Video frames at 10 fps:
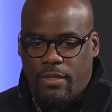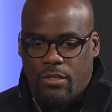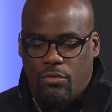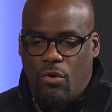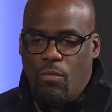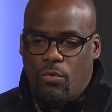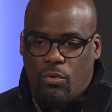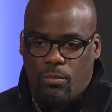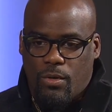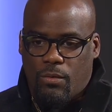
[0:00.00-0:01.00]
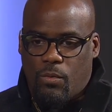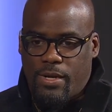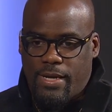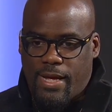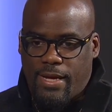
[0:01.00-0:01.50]
dorm room
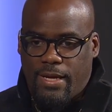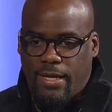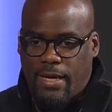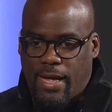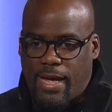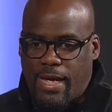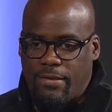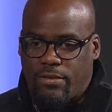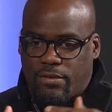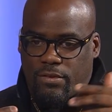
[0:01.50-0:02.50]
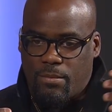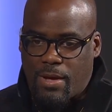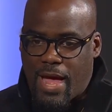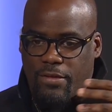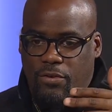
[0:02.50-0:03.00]
one day, and some
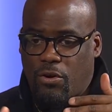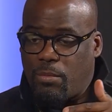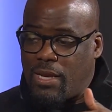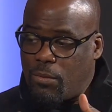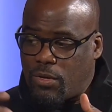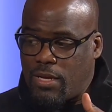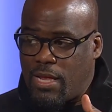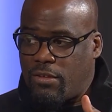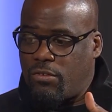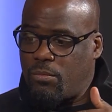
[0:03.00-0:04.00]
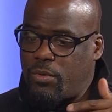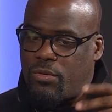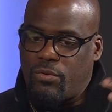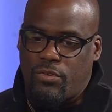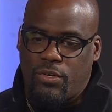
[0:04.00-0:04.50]
guys heard me that were connected to a
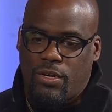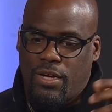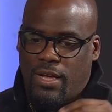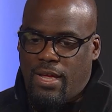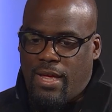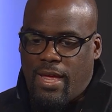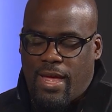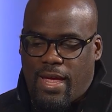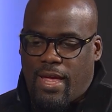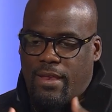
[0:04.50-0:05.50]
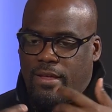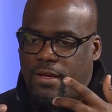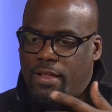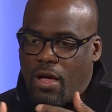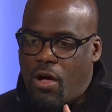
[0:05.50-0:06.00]
producer, and
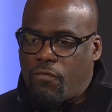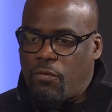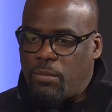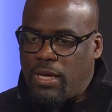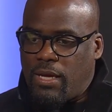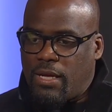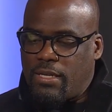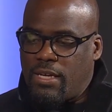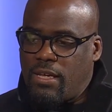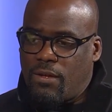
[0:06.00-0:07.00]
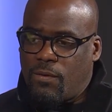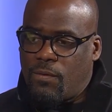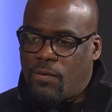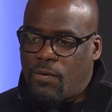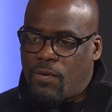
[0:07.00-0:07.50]
they offered me a deal.
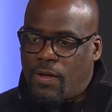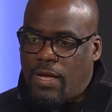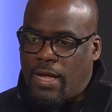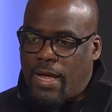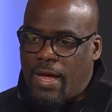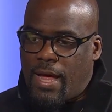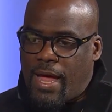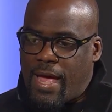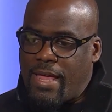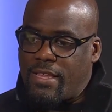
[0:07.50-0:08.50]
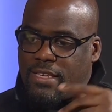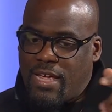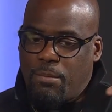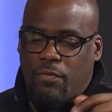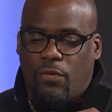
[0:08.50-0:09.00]
And the
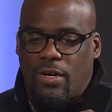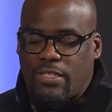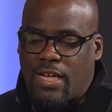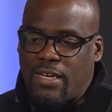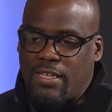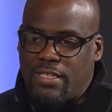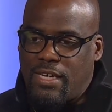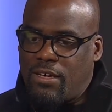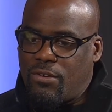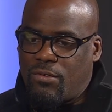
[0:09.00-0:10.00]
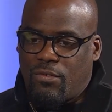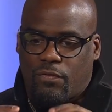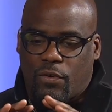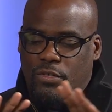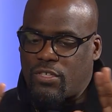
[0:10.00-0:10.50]
day before I signed the deal,
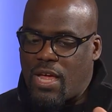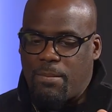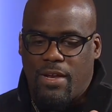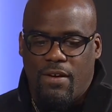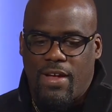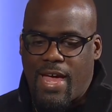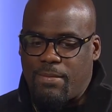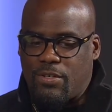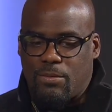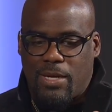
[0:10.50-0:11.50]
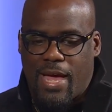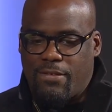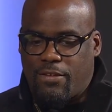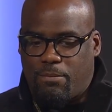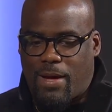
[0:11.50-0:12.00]
first time it ever happened to me, I
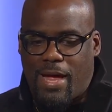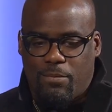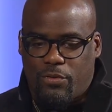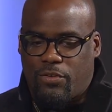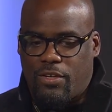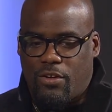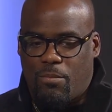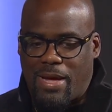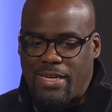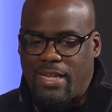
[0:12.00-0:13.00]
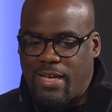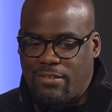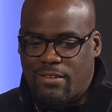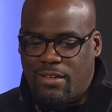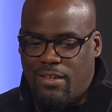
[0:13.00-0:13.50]
had this Bible sitting on my desk.